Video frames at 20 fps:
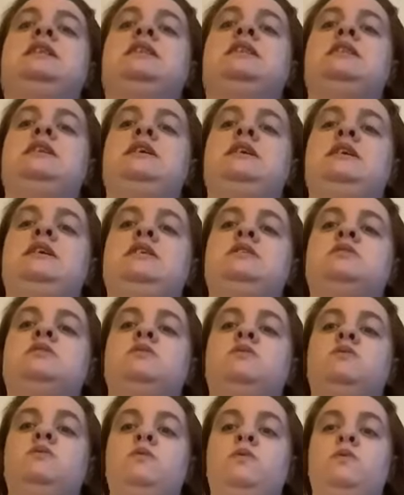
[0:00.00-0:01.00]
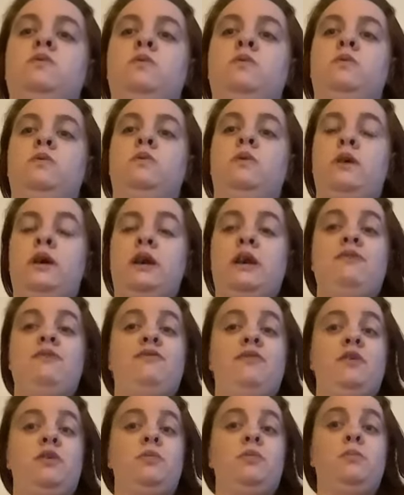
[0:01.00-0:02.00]
there's quite a
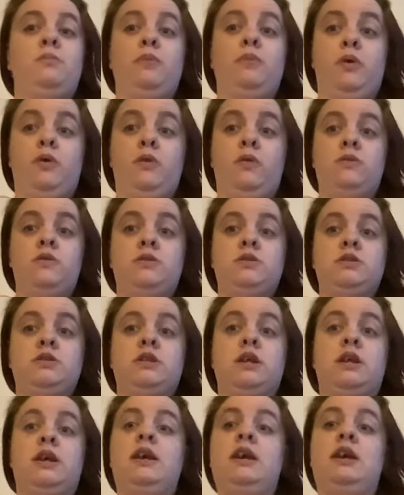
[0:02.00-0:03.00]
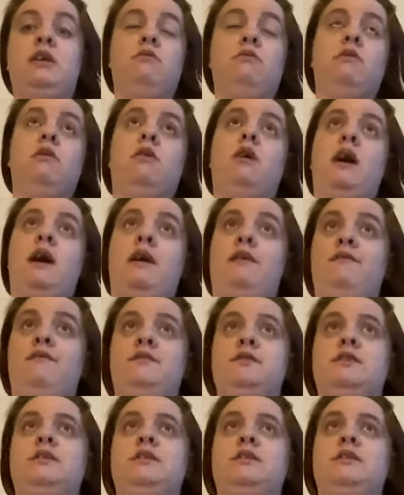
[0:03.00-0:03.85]
few books that King wrote after